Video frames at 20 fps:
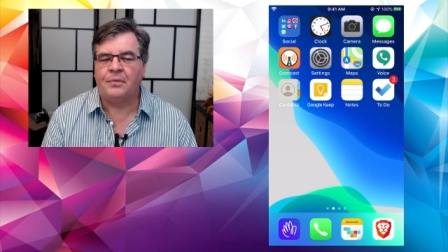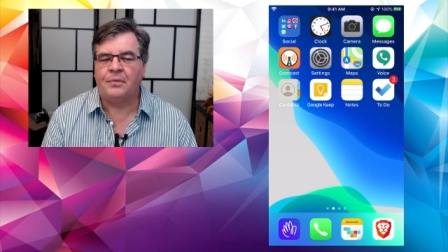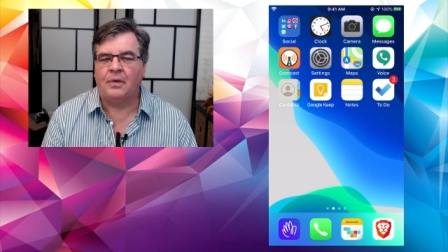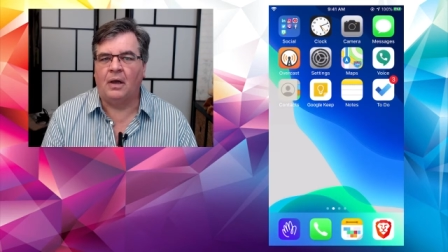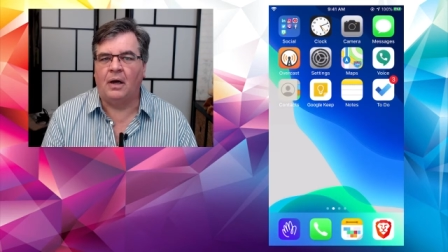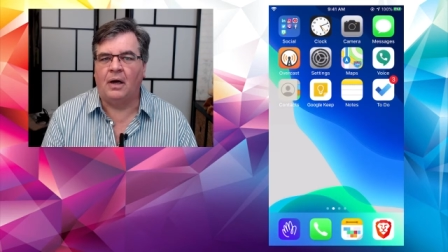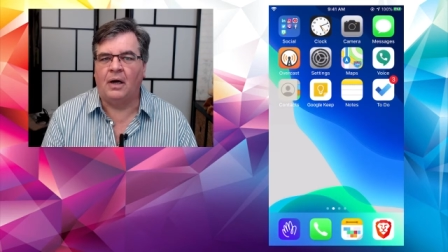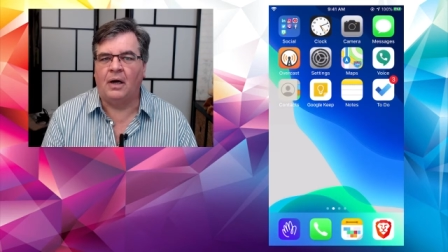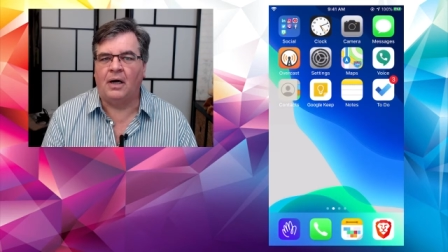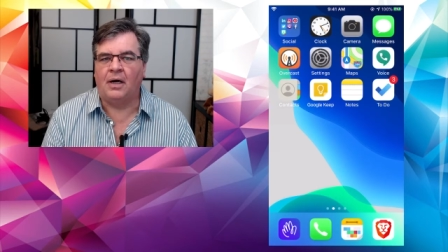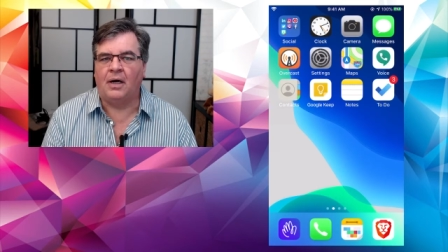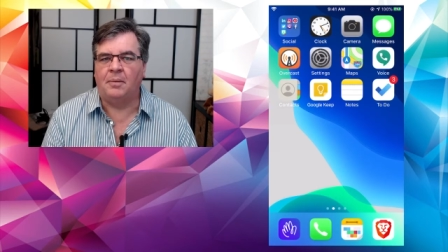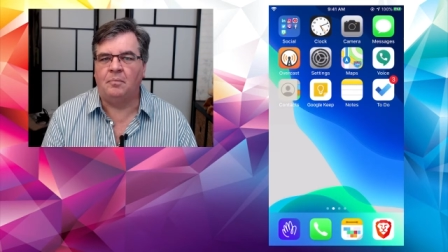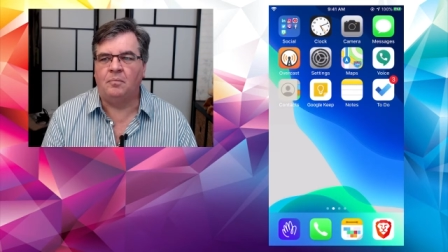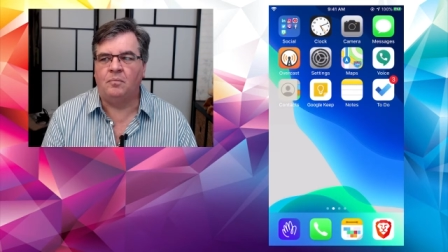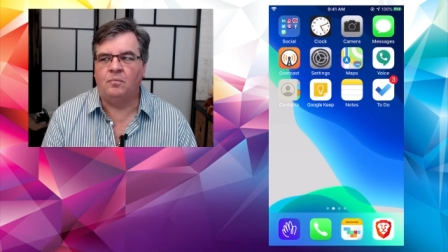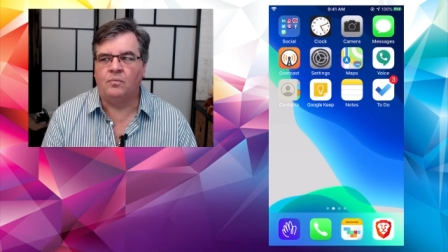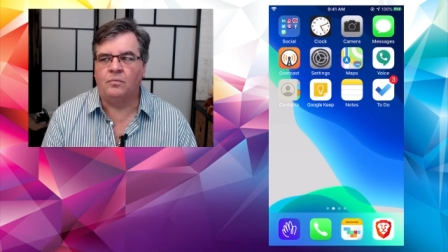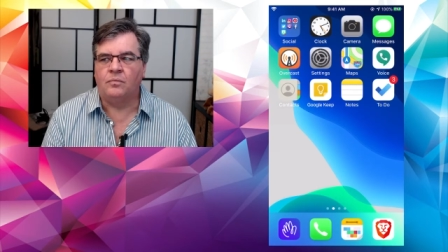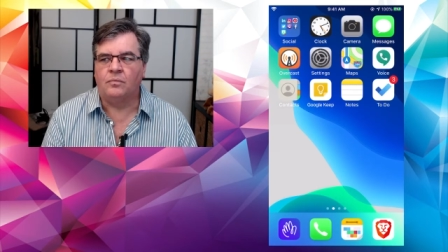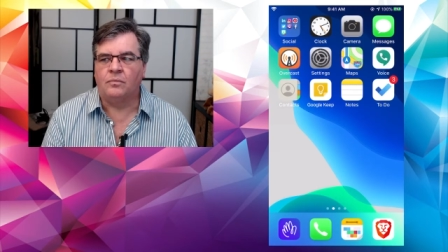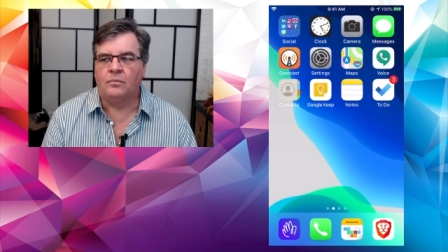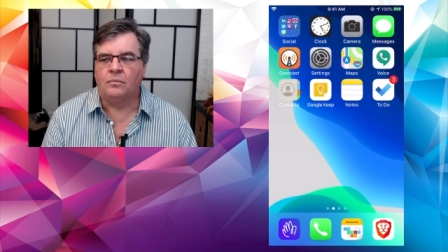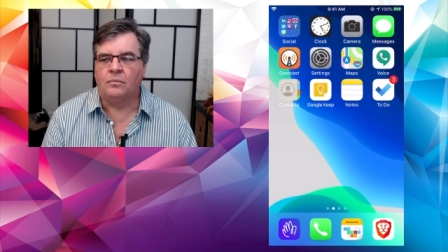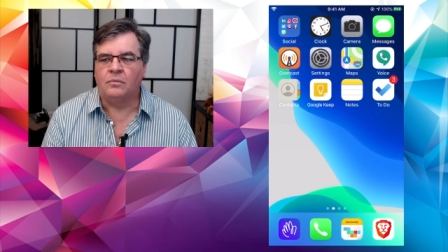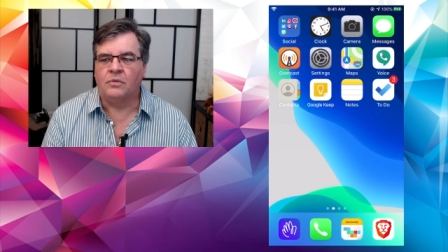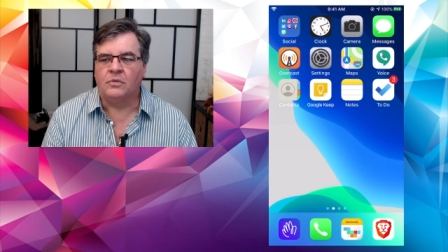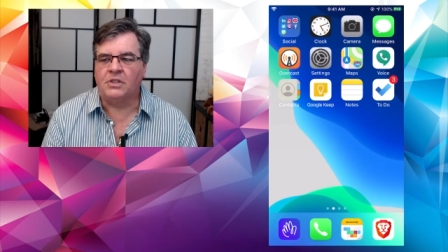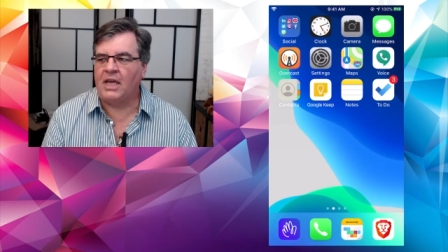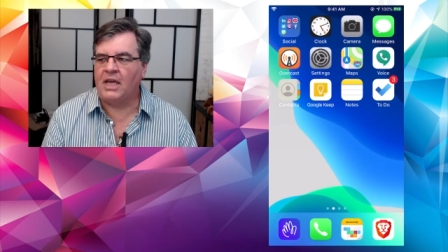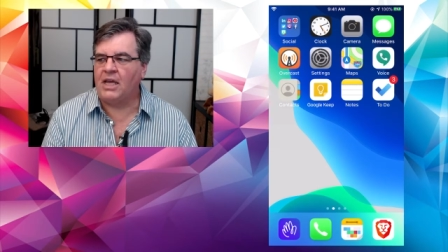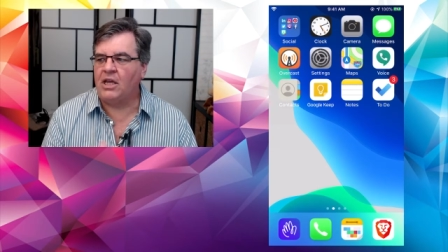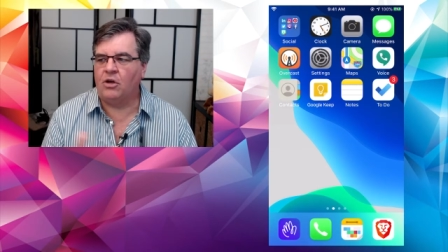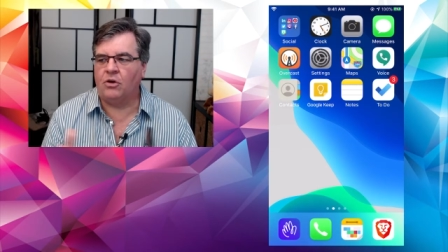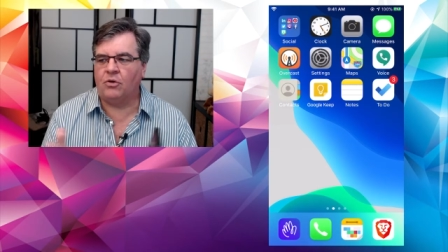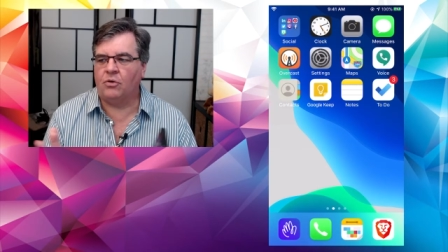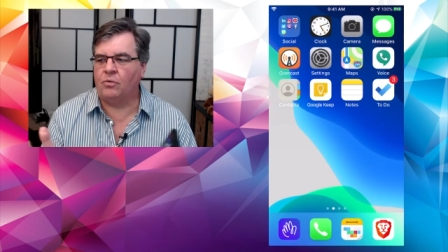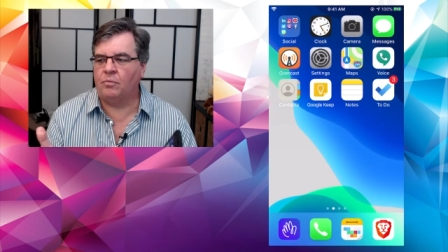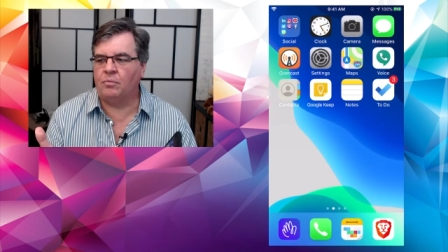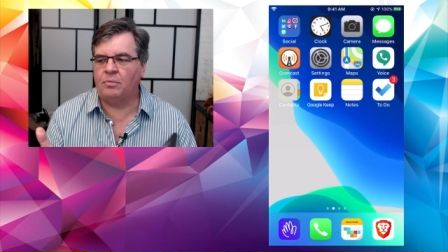um, say
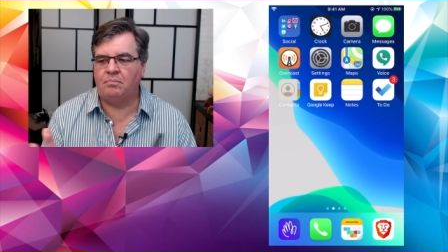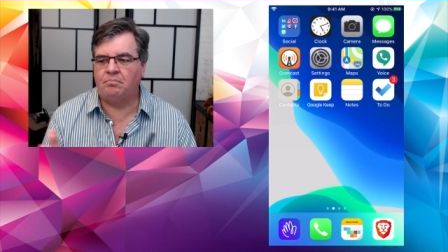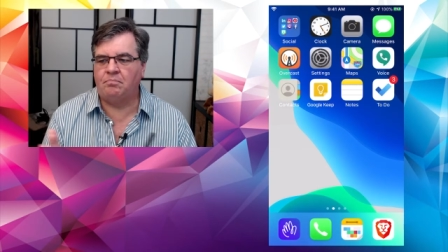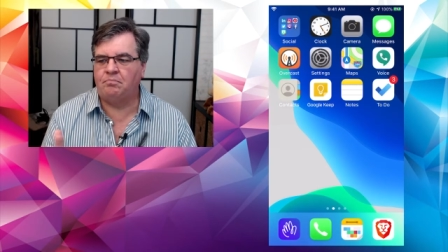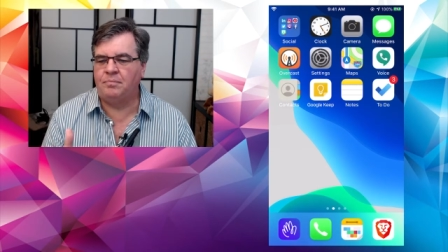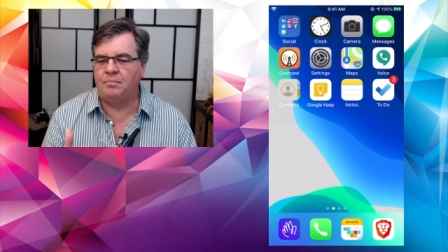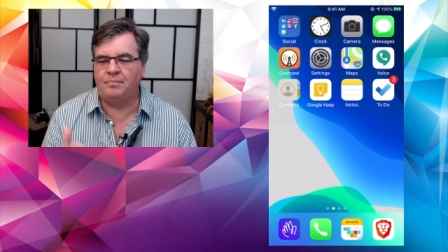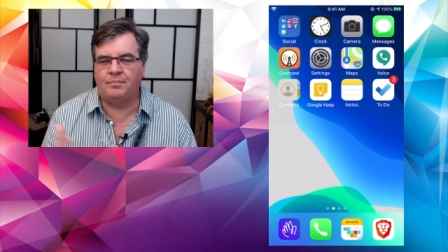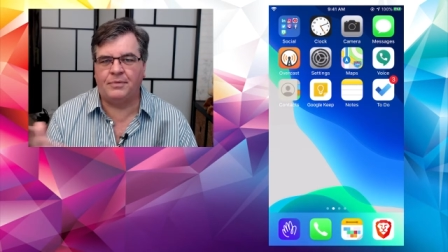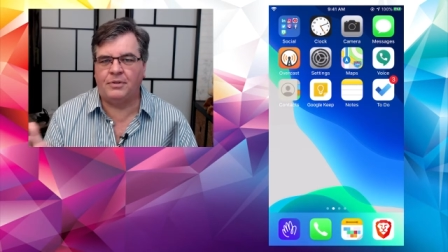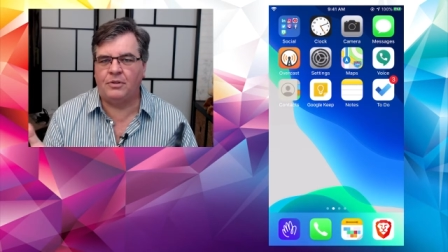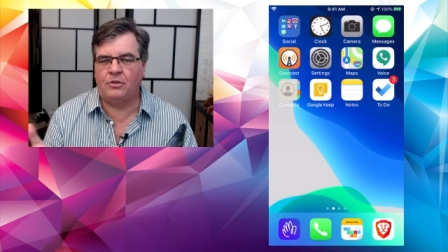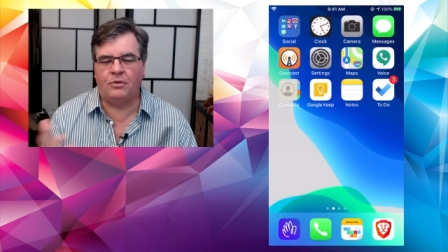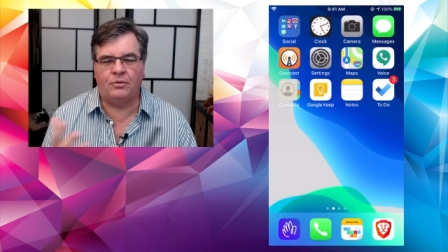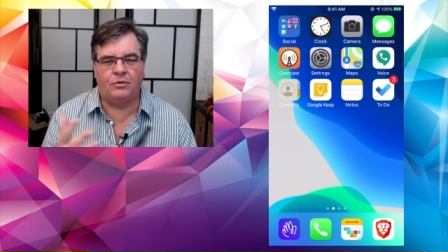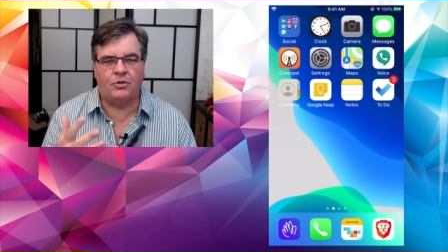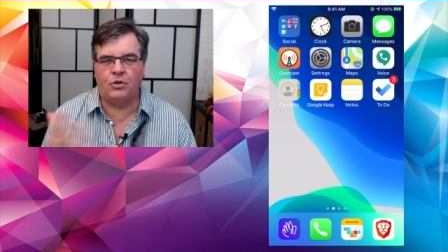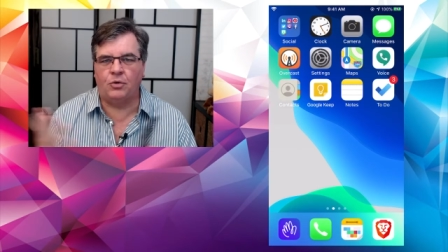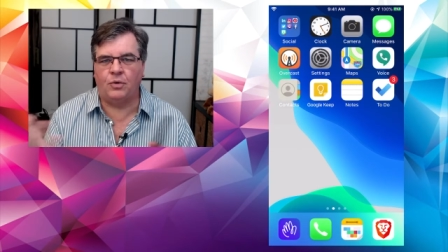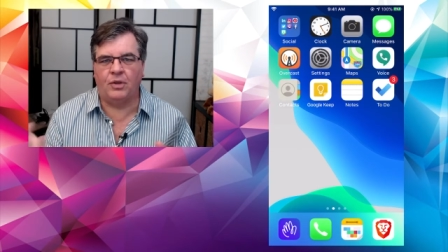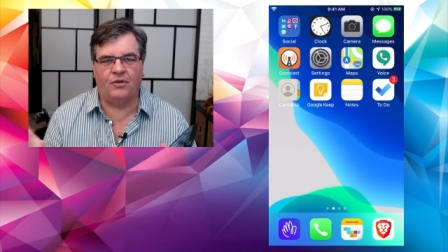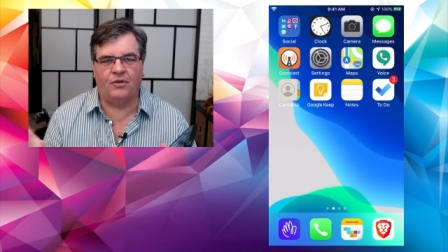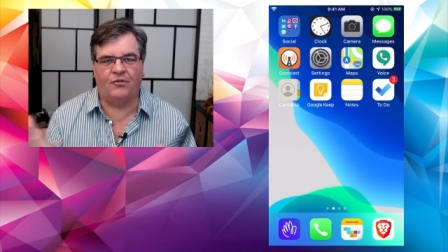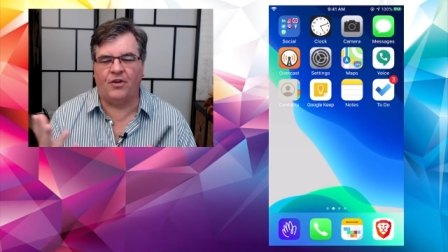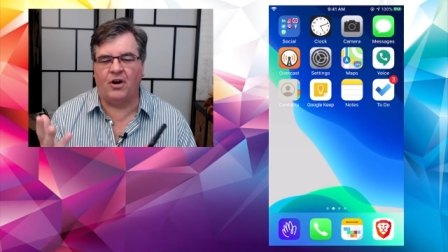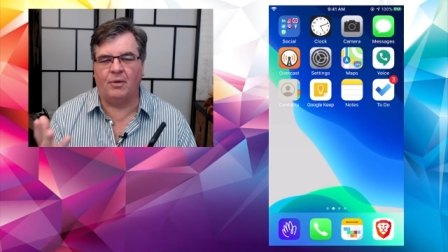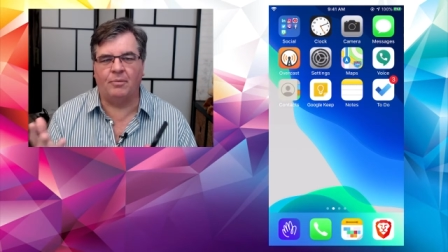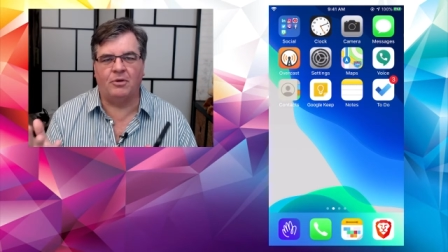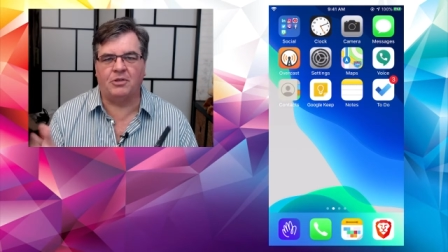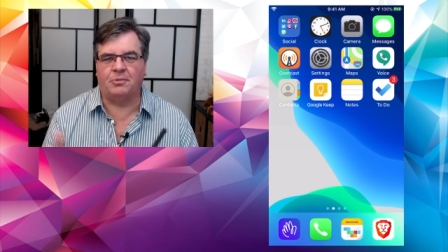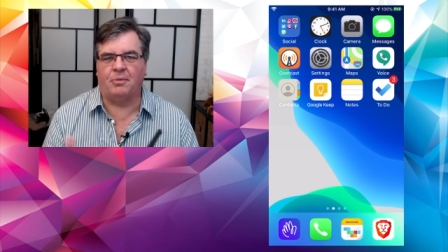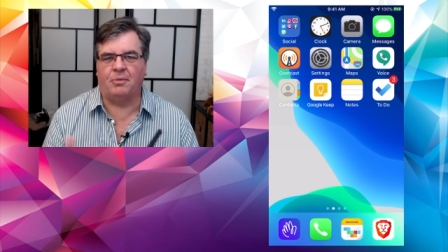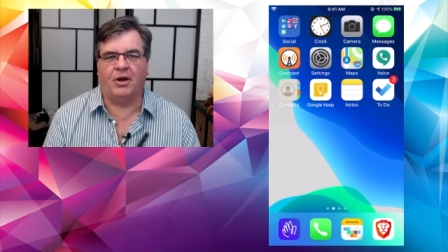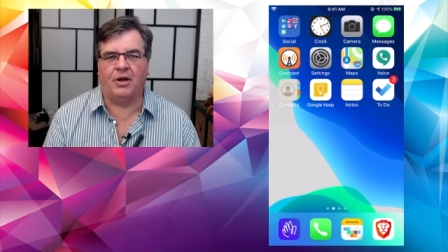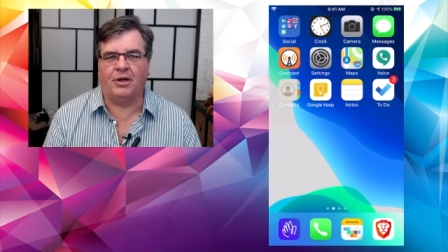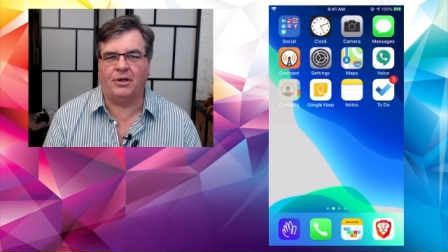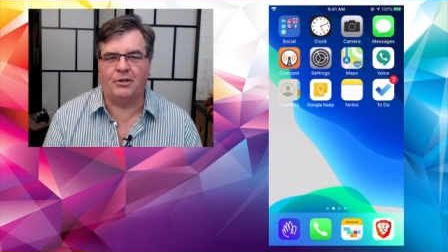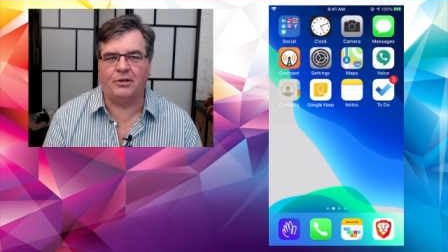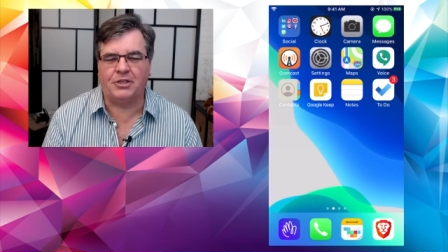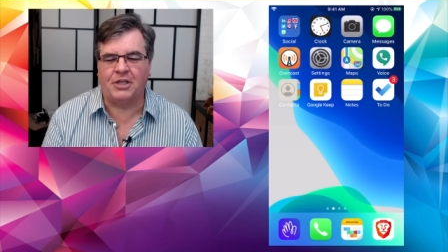you're doing the farmer's
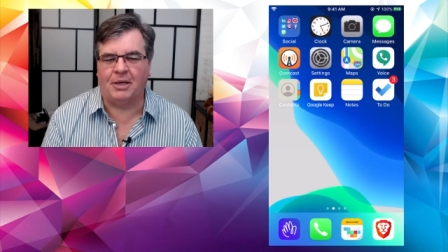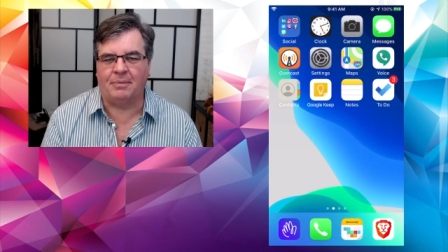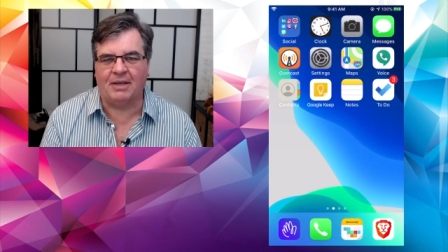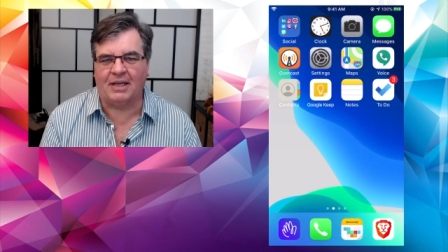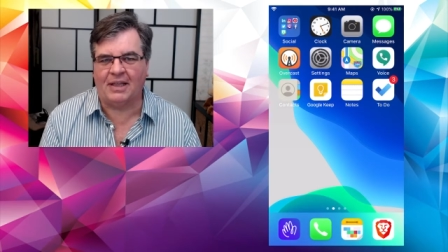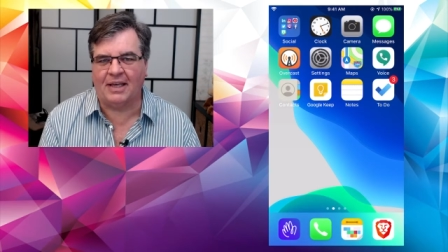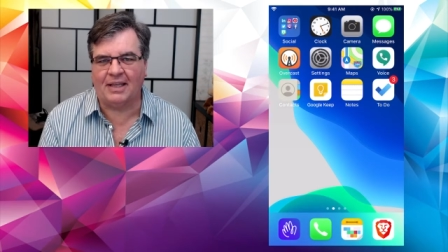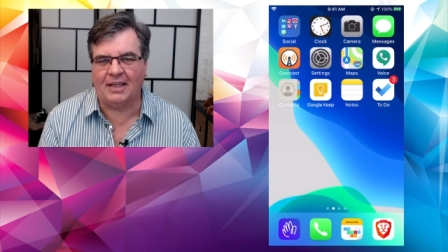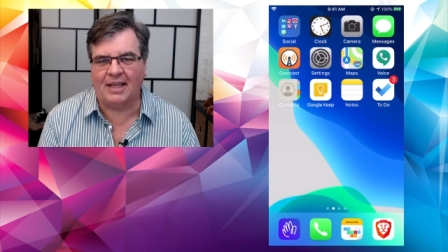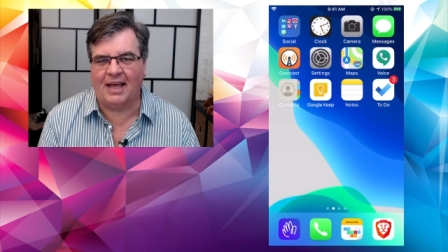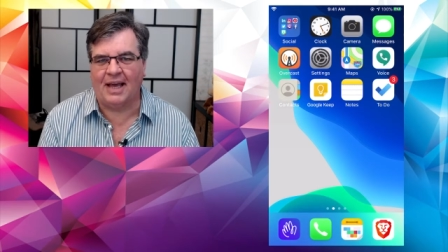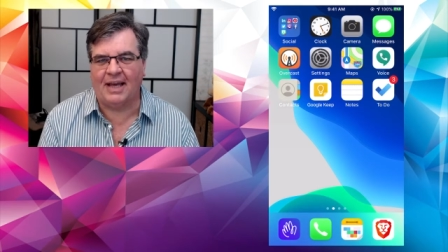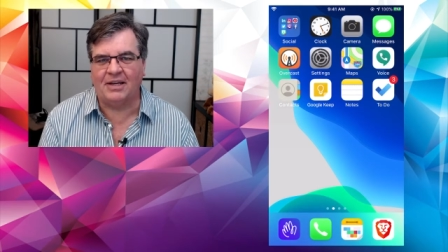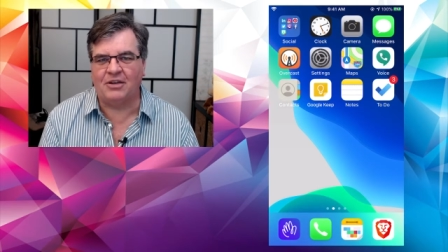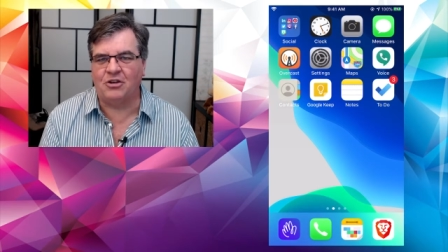market or something like that,